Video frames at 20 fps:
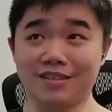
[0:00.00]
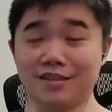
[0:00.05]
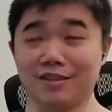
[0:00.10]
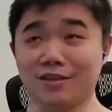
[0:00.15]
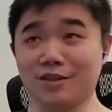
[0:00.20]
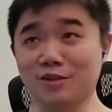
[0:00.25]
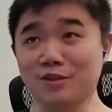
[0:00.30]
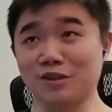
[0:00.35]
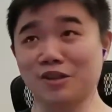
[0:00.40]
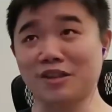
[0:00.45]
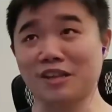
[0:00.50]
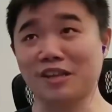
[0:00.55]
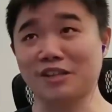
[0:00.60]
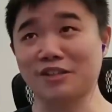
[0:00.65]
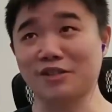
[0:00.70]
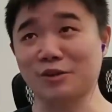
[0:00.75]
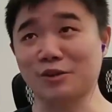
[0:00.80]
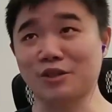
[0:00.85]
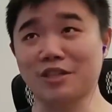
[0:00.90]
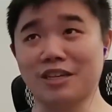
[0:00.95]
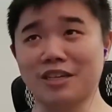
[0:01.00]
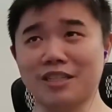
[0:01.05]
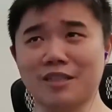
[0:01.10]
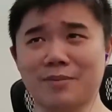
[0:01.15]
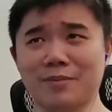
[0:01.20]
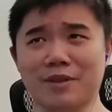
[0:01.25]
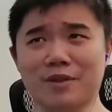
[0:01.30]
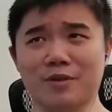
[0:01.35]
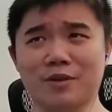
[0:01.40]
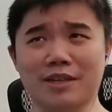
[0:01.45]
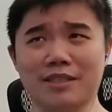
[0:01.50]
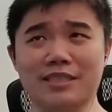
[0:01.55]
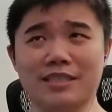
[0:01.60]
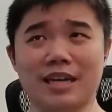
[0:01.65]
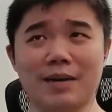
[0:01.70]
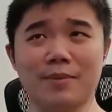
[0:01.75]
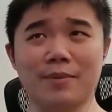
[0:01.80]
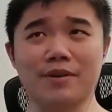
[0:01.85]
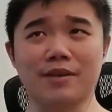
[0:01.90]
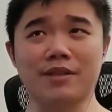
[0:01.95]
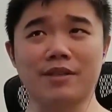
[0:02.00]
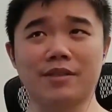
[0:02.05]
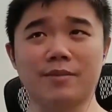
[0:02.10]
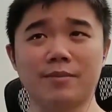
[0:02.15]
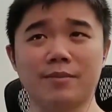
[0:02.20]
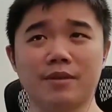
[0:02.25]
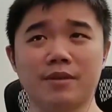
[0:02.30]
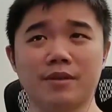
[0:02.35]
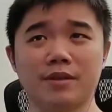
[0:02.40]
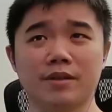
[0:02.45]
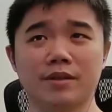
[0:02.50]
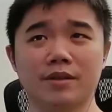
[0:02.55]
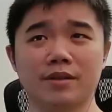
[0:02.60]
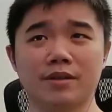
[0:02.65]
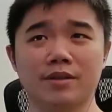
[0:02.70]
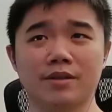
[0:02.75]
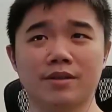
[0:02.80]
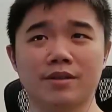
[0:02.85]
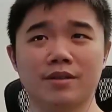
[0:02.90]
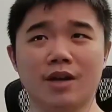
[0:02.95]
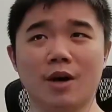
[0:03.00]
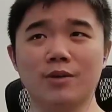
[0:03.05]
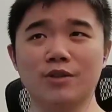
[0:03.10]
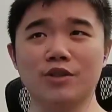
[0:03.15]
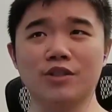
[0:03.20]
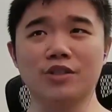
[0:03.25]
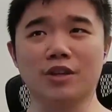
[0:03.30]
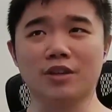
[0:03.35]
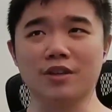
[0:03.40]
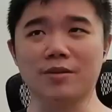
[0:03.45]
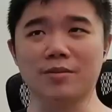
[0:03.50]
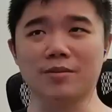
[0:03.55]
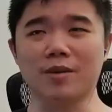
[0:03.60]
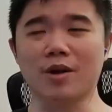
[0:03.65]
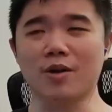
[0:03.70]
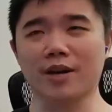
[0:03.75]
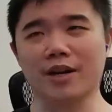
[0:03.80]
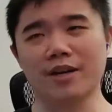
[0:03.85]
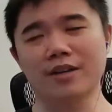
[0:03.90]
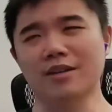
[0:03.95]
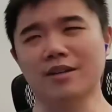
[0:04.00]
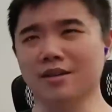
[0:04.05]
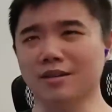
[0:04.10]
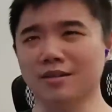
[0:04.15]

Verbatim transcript: Those look like searchlights, but they're not stopping on them. Oh, it's just all the okay.